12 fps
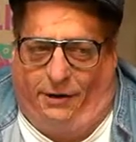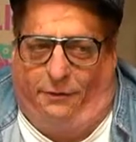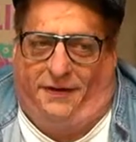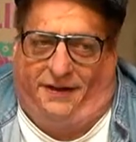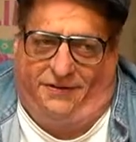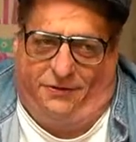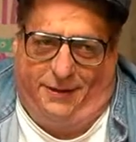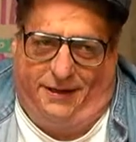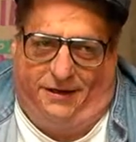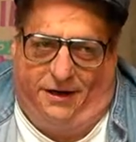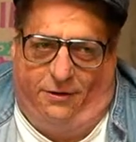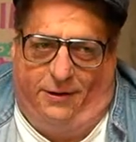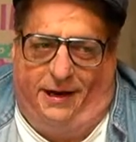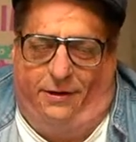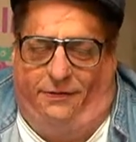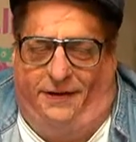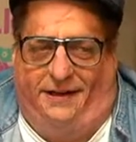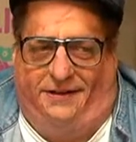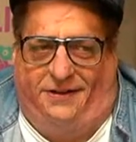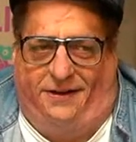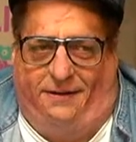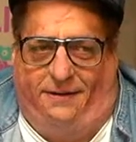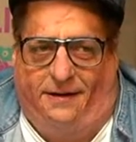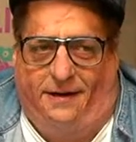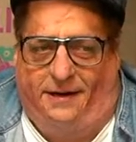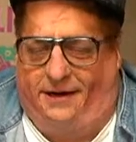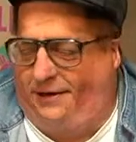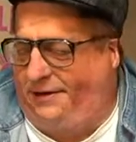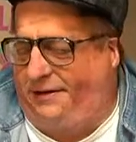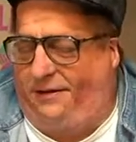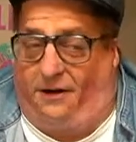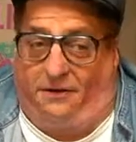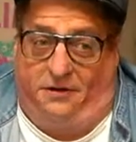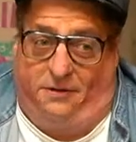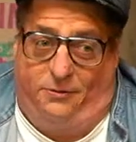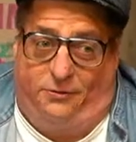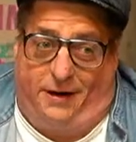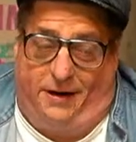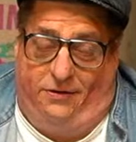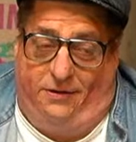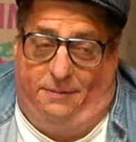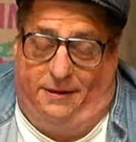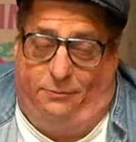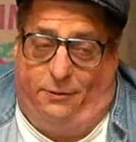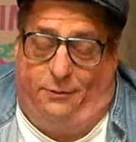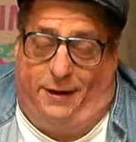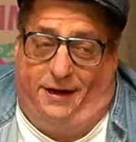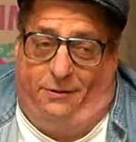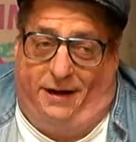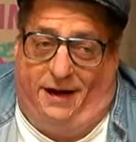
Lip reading: I don't think it's the way to go, and I don't think it's gonna a good long-term strategy, but what do I know?